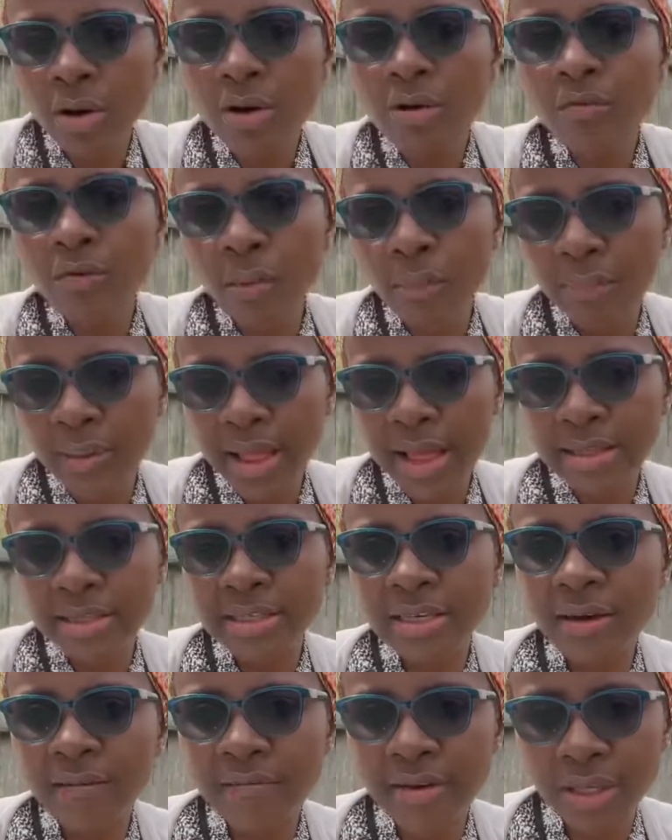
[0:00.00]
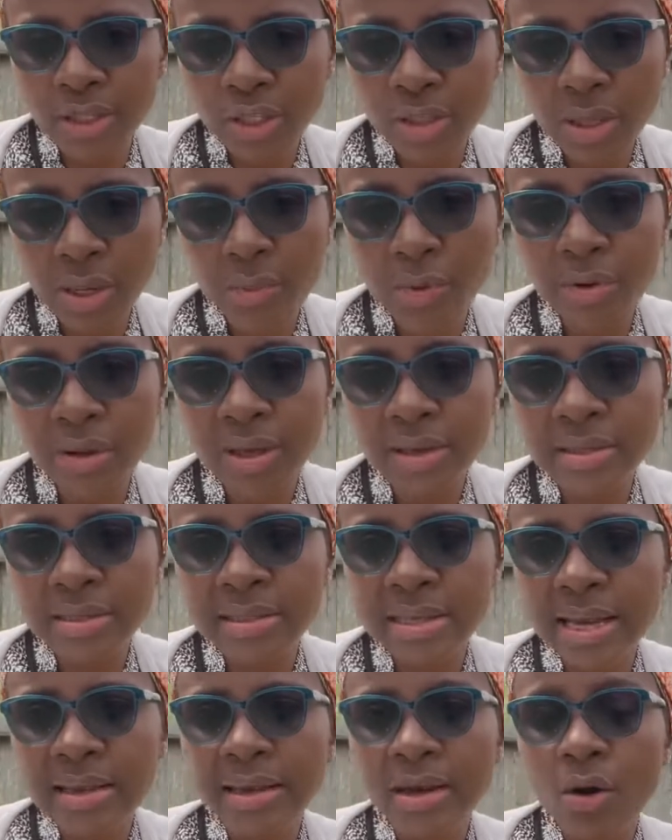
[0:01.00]
for plant your vegetable there
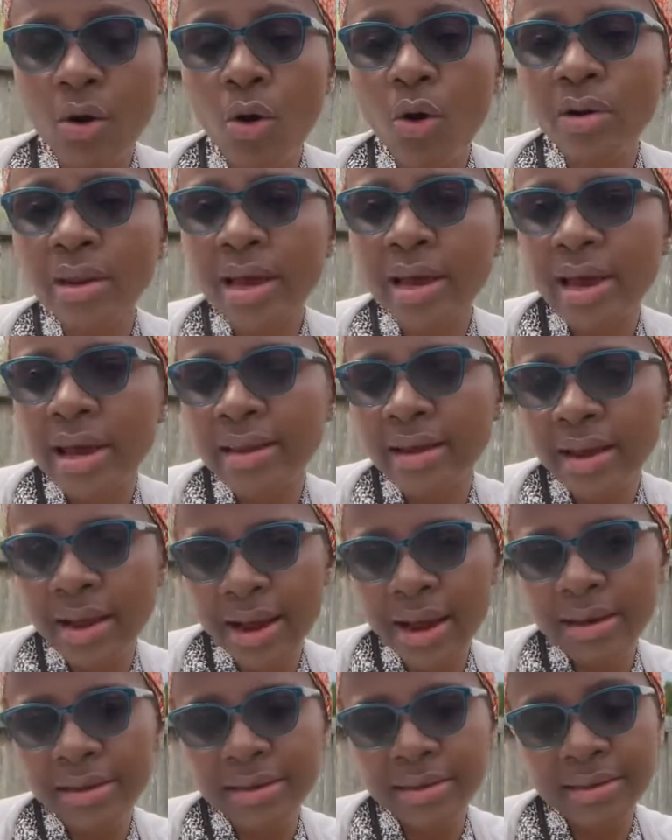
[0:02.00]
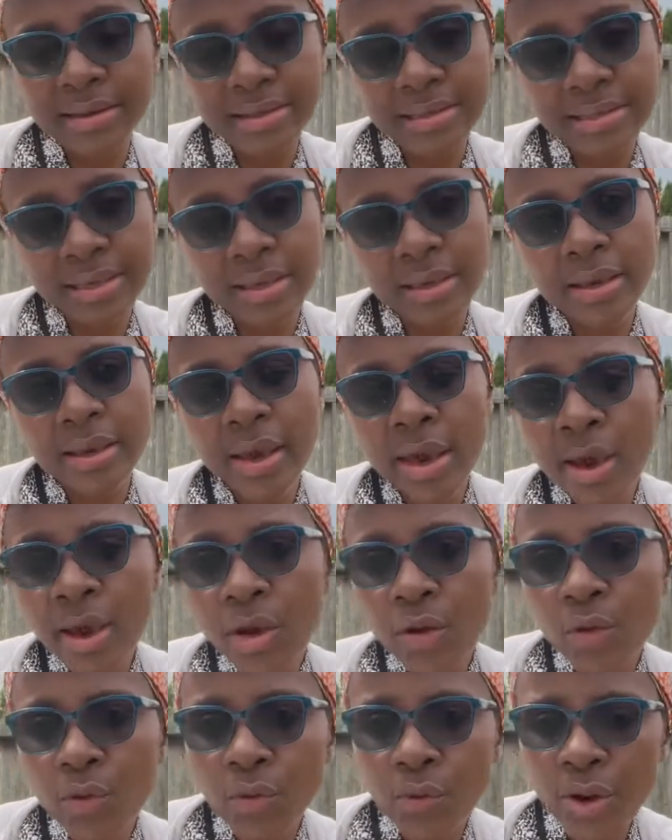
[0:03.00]
inside. They call that kind of gardening say
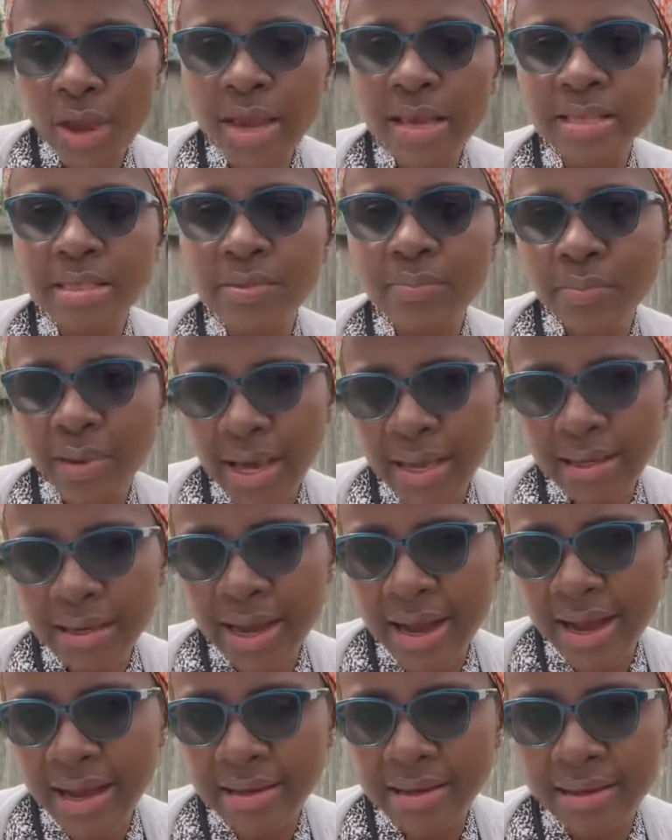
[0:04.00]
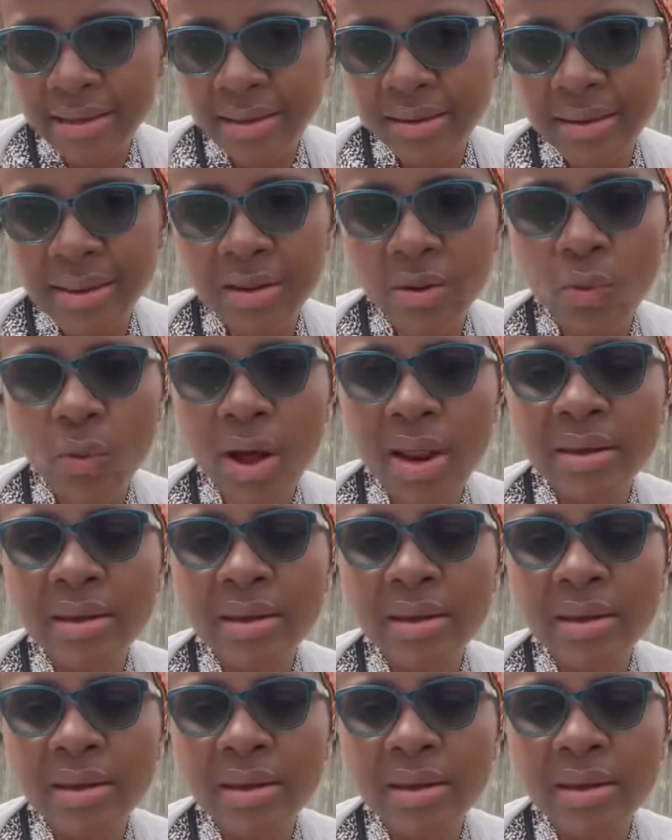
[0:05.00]
raised bed gardening. Now they wonder